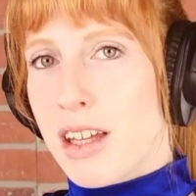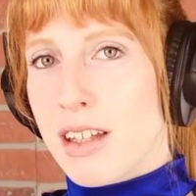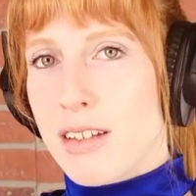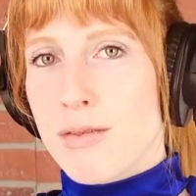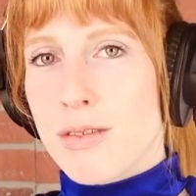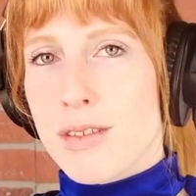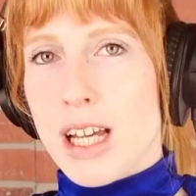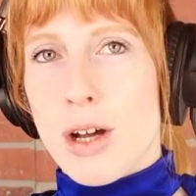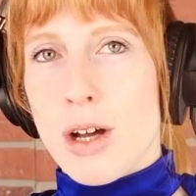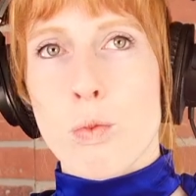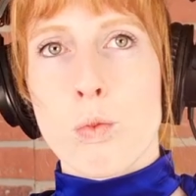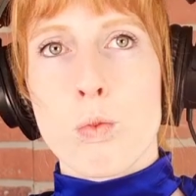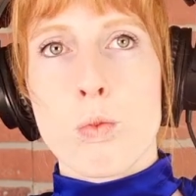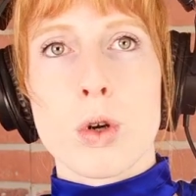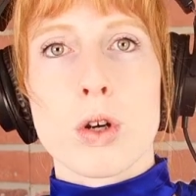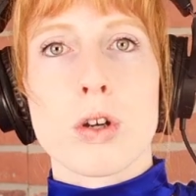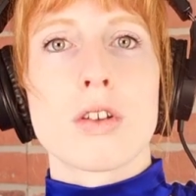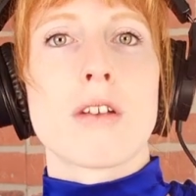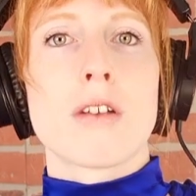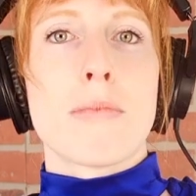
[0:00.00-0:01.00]
a
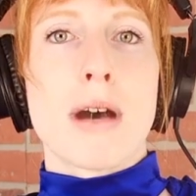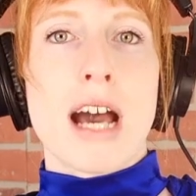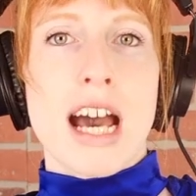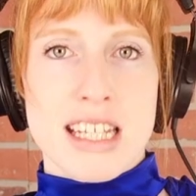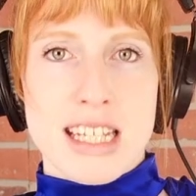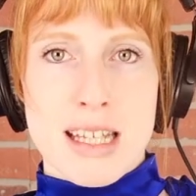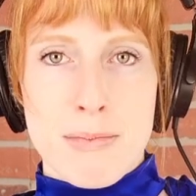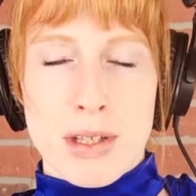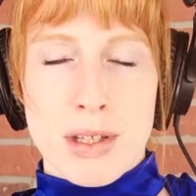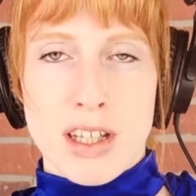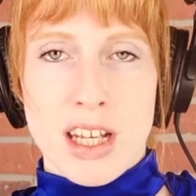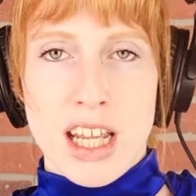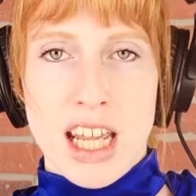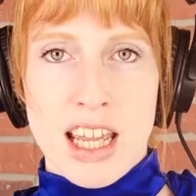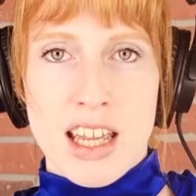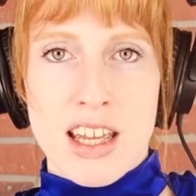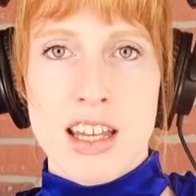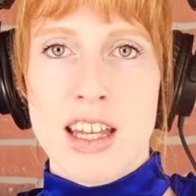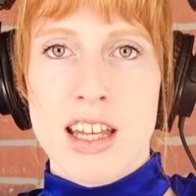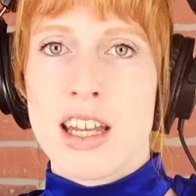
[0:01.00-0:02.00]
world of possibility,
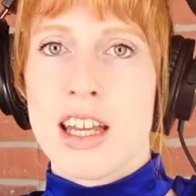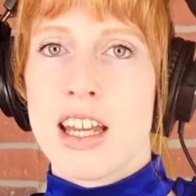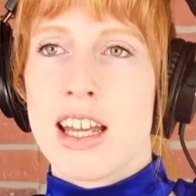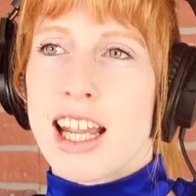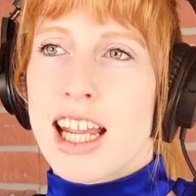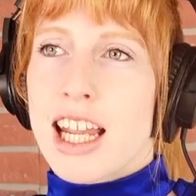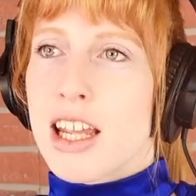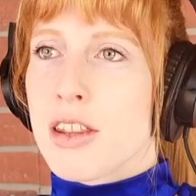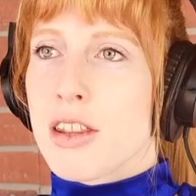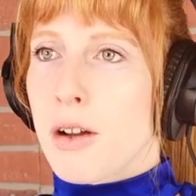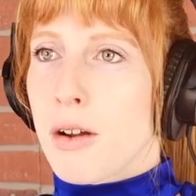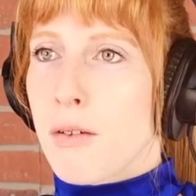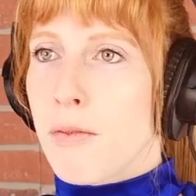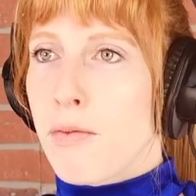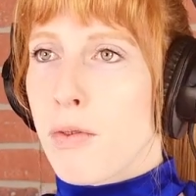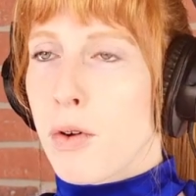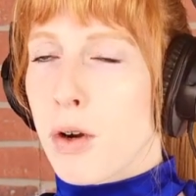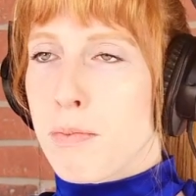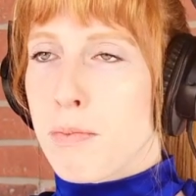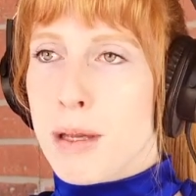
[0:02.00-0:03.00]
either
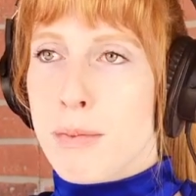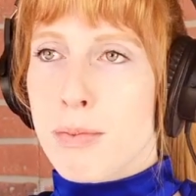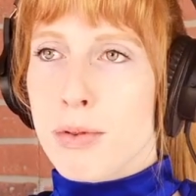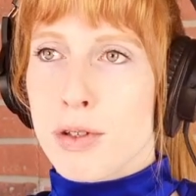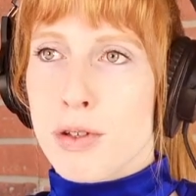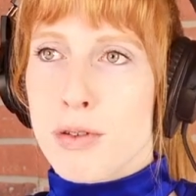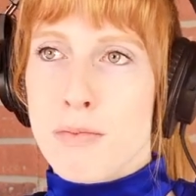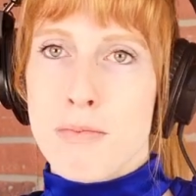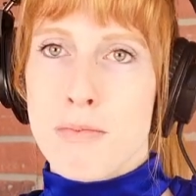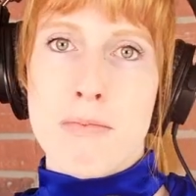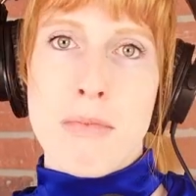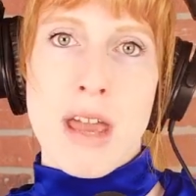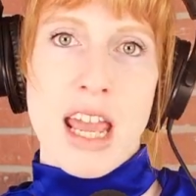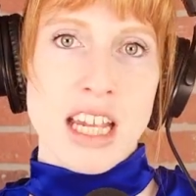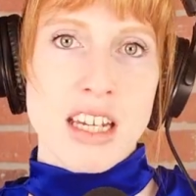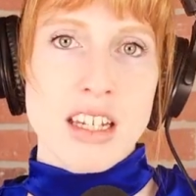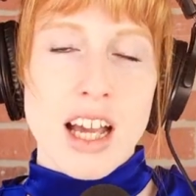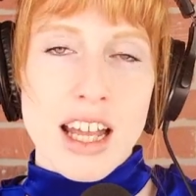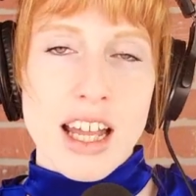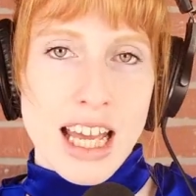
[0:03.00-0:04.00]
for people who may
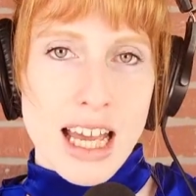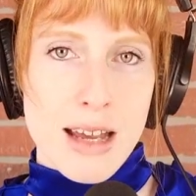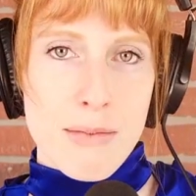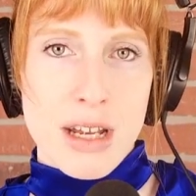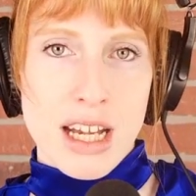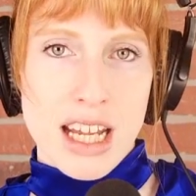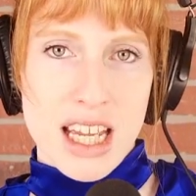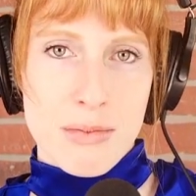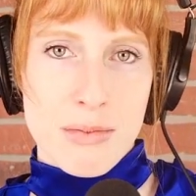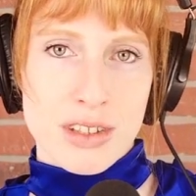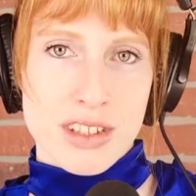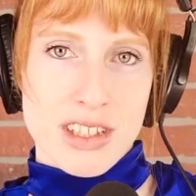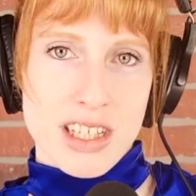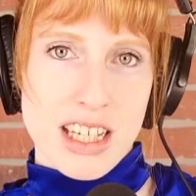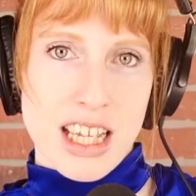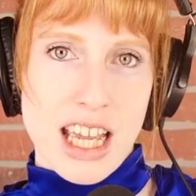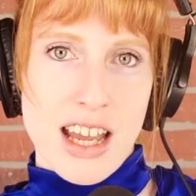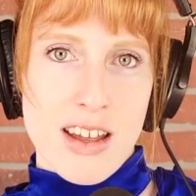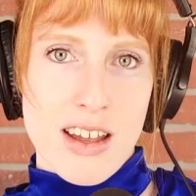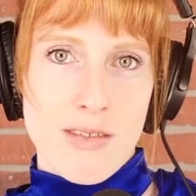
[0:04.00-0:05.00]
not have been able to
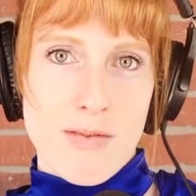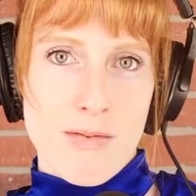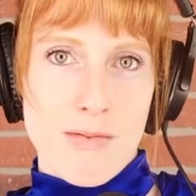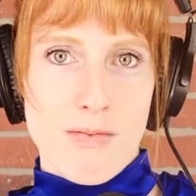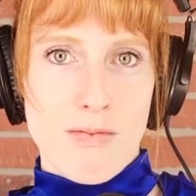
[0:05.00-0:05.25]
get